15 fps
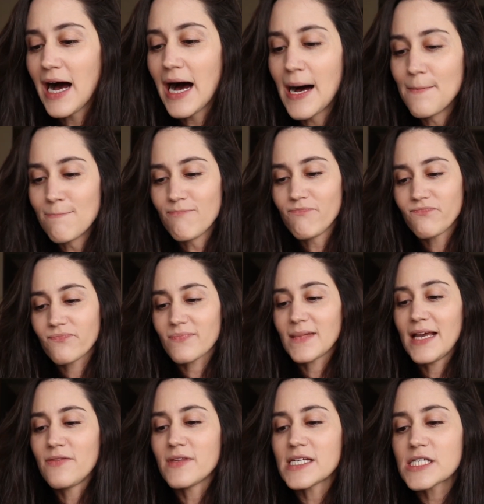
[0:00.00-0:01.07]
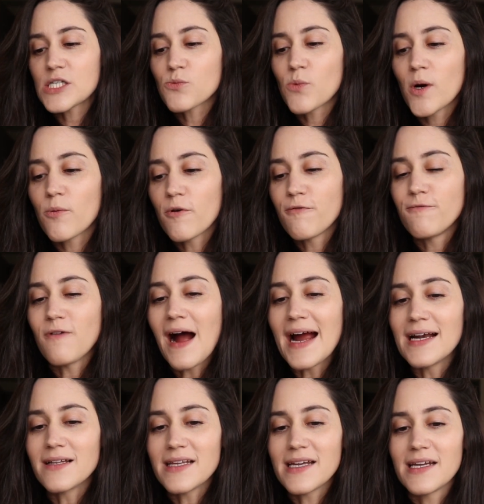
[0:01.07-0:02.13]
And this is where we're
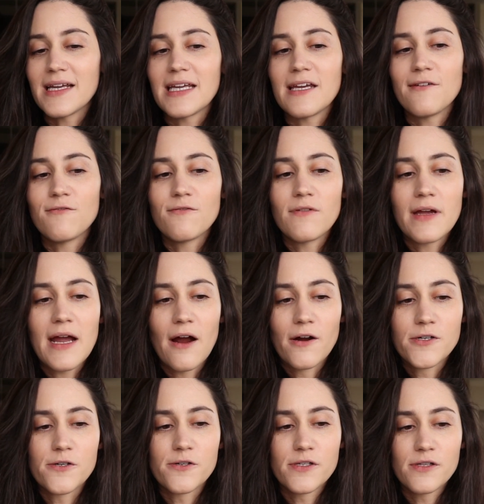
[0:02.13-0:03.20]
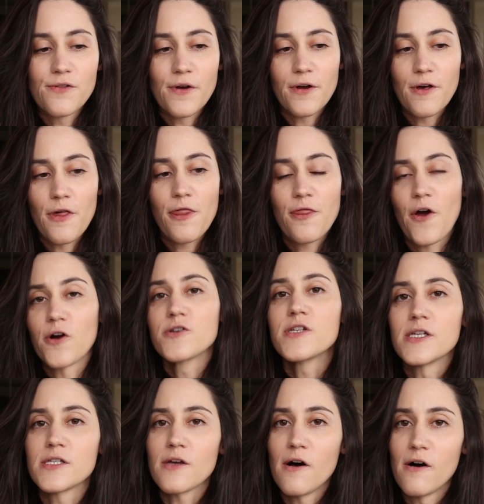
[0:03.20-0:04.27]
finally going to give the characters the
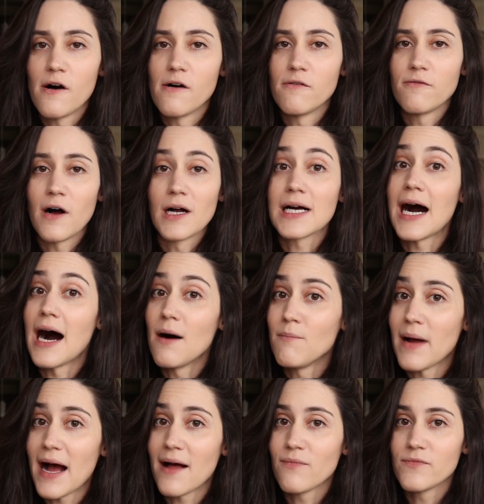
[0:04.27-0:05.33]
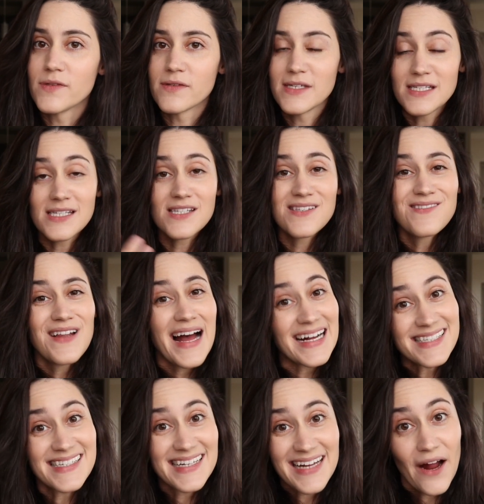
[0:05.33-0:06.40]
catharsis of a combat. This is the
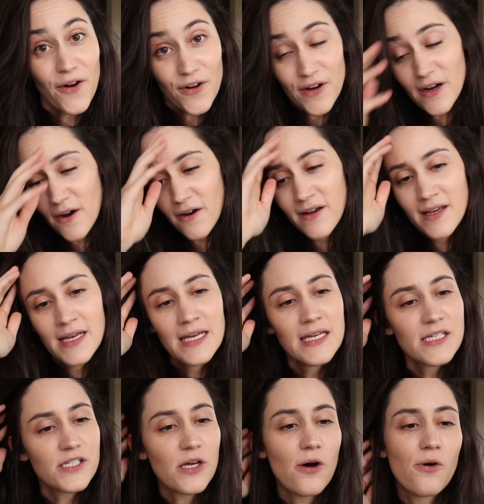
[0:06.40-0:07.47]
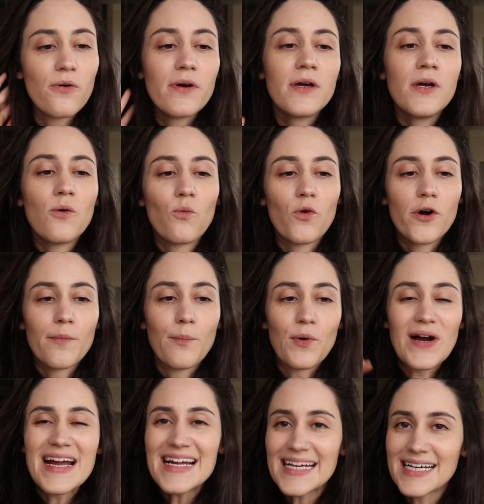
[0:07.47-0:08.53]
last encounter here. So we're
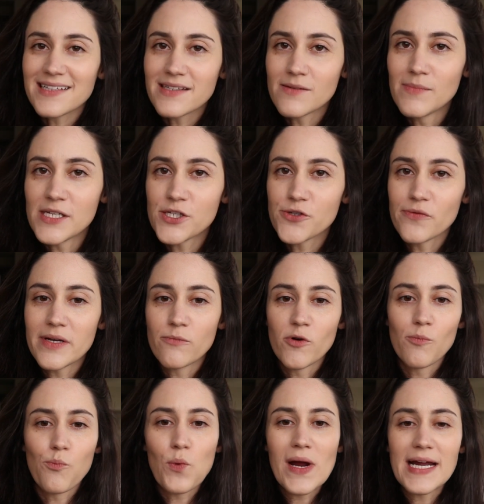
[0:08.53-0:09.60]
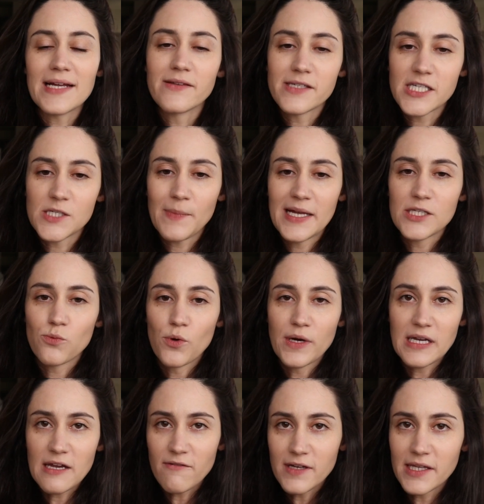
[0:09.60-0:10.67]
breaking the mystery and we're breaking the suspense. We're
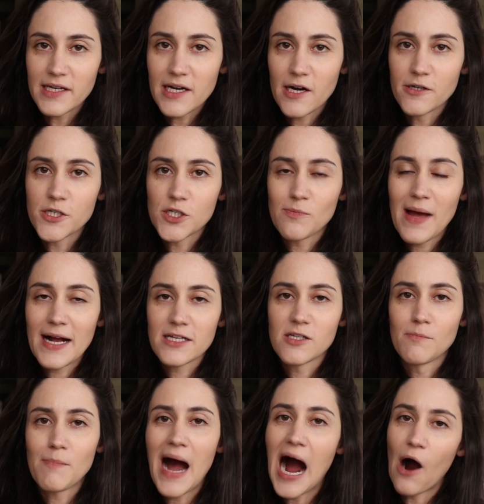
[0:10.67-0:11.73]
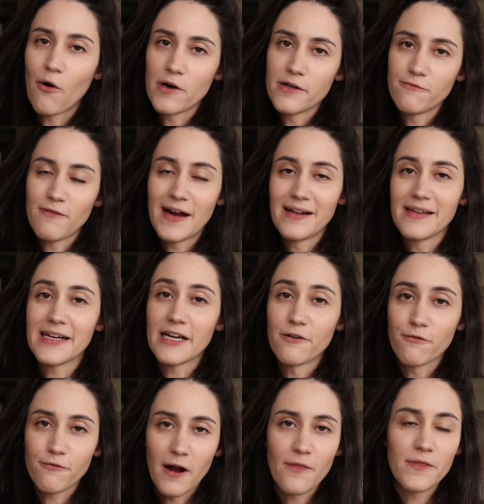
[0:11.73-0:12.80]
giving the characters back some power to finally
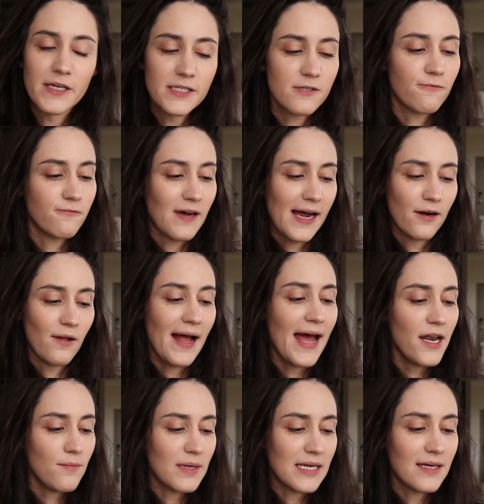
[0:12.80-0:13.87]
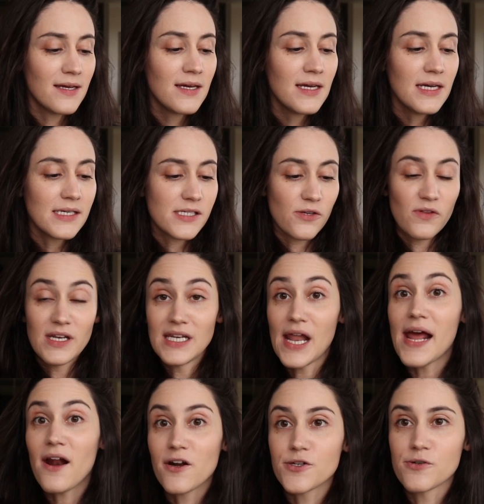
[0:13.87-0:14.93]
confront this final enemy. So the
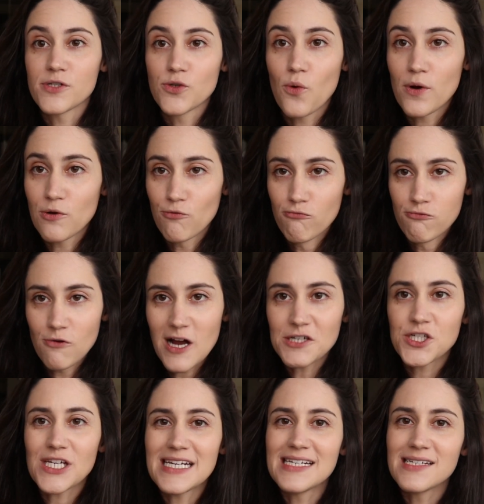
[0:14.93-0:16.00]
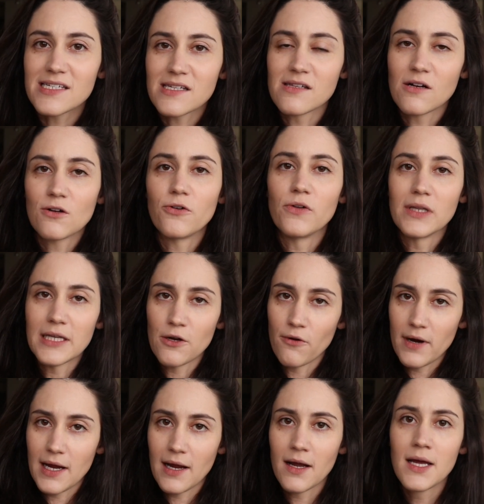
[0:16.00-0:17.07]
Night Hunter is going to rush into the
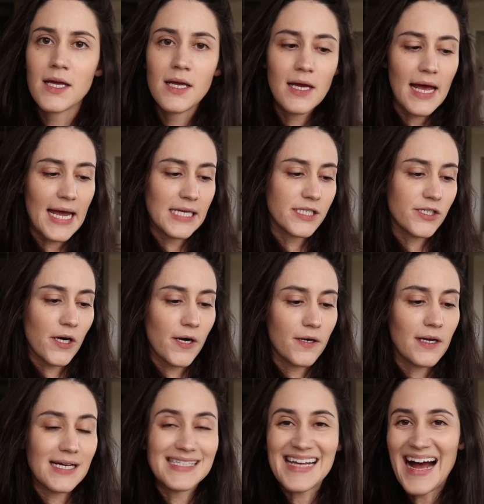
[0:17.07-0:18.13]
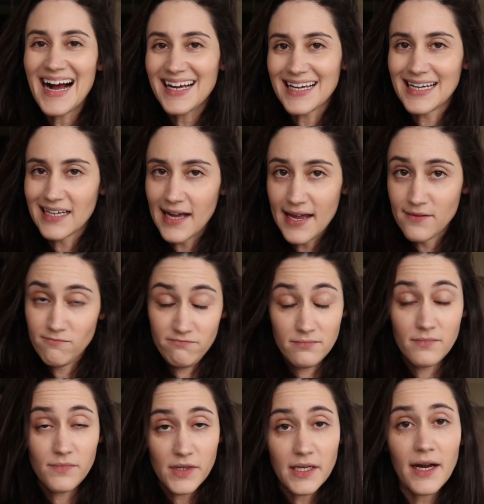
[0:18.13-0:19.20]
clearing and start attacking. And
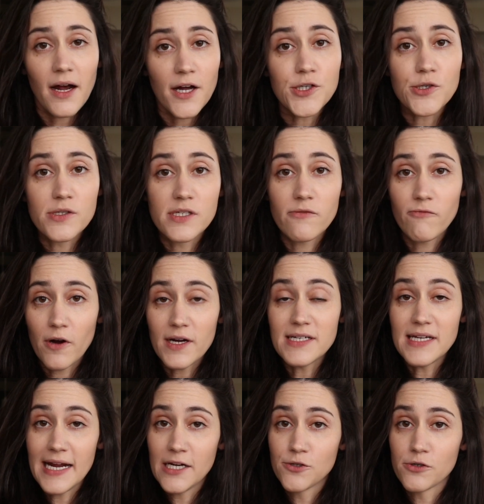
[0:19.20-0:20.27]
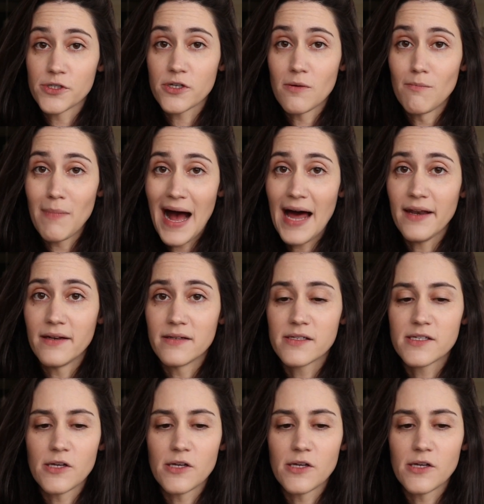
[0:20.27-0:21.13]
the Night Hunter is a very dangerous combatant.